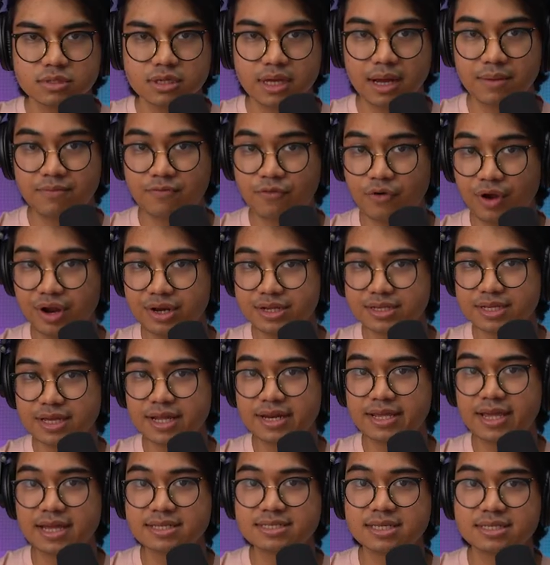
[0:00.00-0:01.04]
Up front,
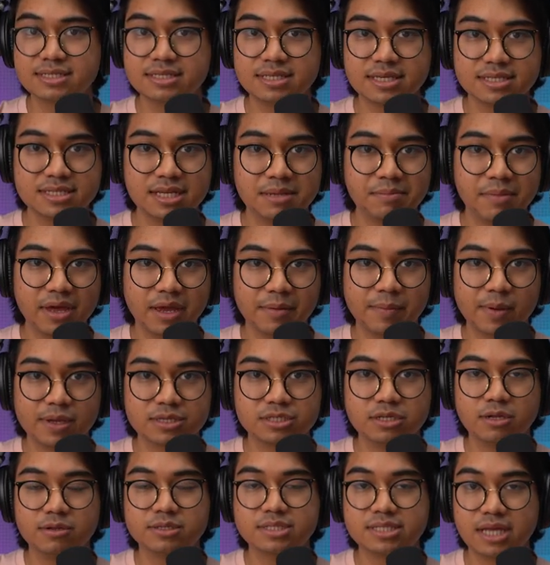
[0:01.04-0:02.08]
it gets a 16
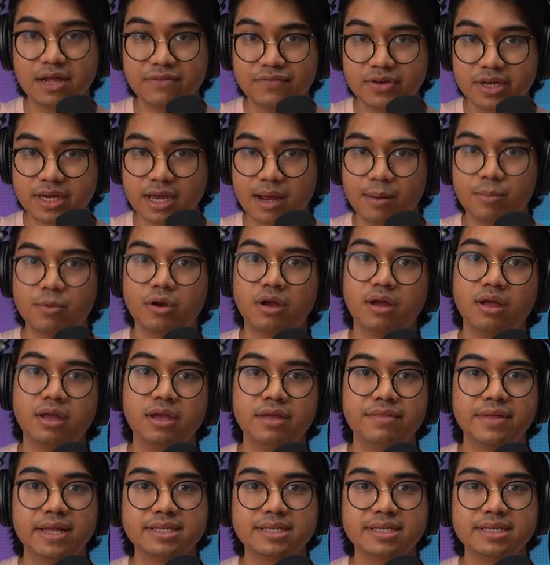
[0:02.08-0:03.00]
megapixel selfie camera